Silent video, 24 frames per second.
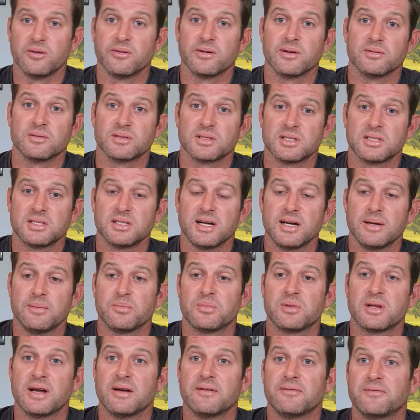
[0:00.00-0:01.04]
and it was the same
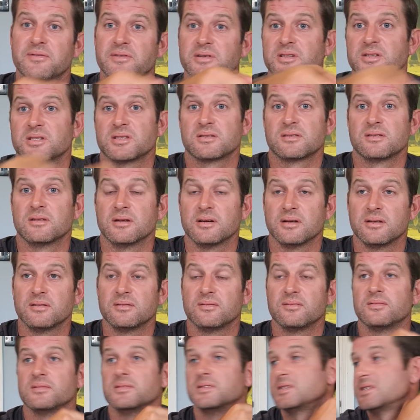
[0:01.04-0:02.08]
depth as like
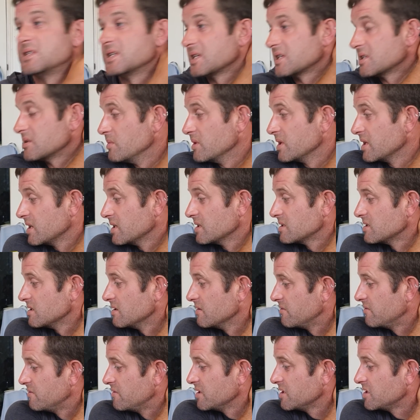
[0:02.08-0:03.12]
6 meters, and I
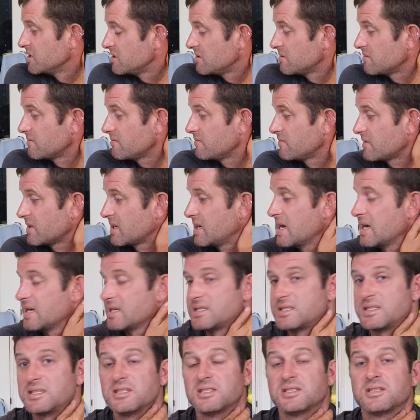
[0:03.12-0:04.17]
fished
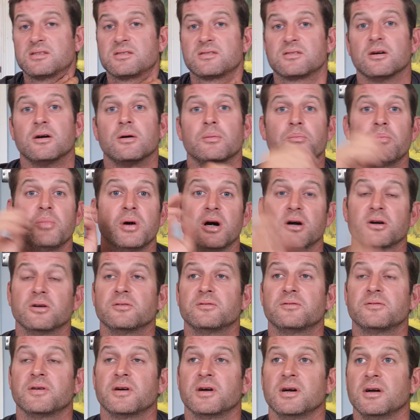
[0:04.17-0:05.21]
casters on both.
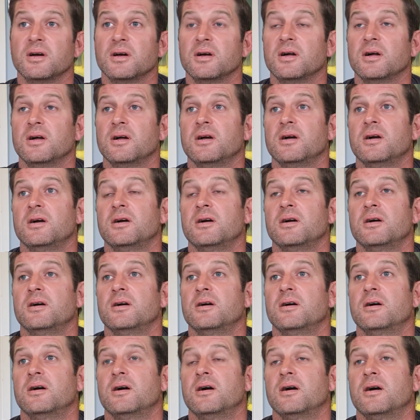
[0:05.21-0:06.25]

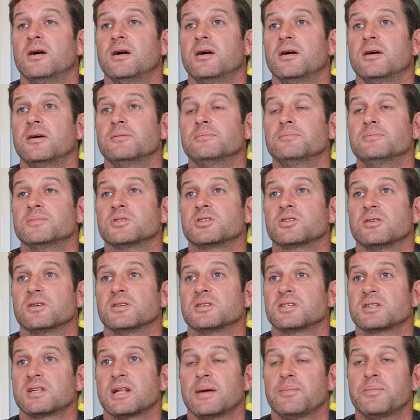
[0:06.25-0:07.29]
Tried
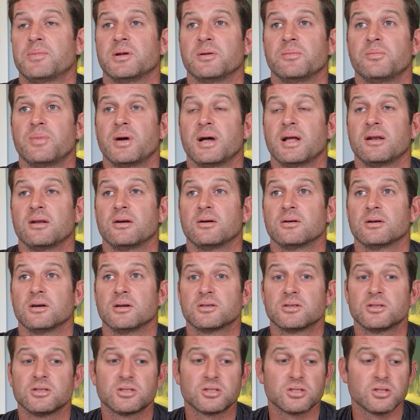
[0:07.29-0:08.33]
slapping a pet line. I
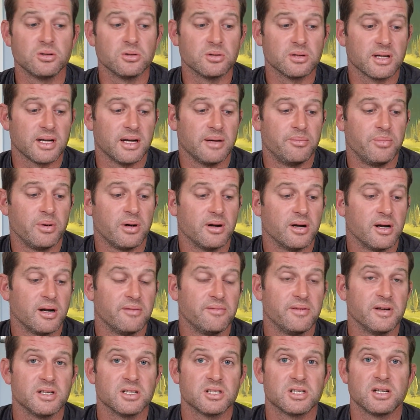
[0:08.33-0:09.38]
just couldn't get a bite.
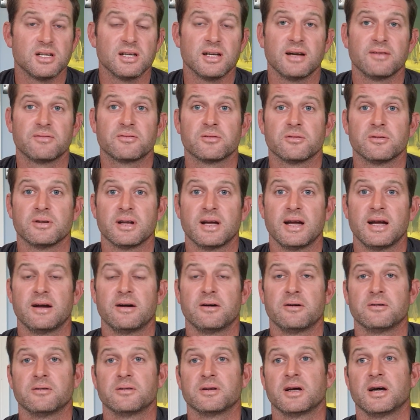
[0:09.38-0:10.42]
Eventually, after an
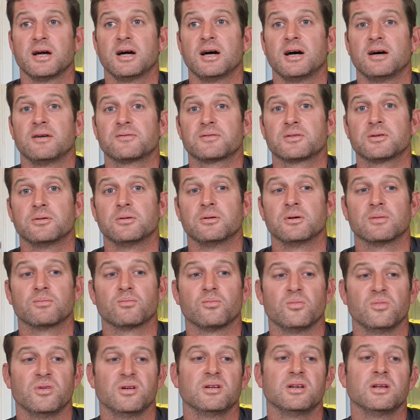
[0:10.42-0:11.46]
hour and a half,
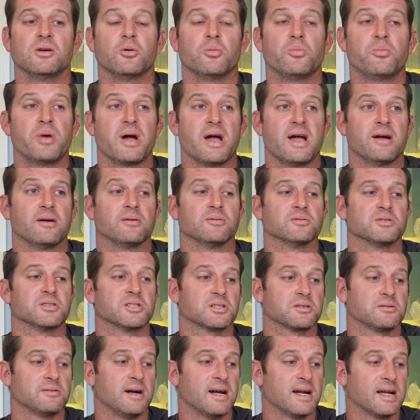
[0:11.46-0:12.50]
caught a little pound
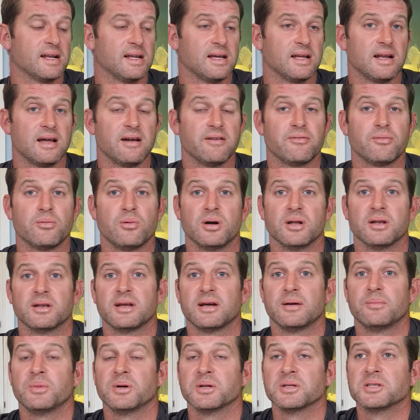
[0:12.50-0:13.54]
scratty that left one
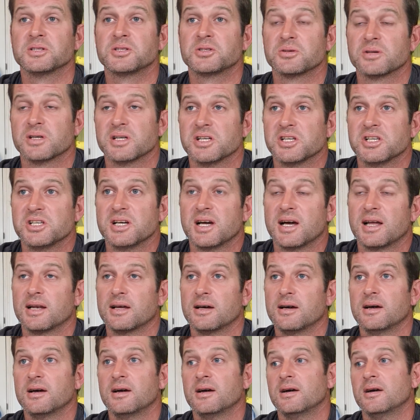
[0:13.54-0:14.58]
down by the tree shallow,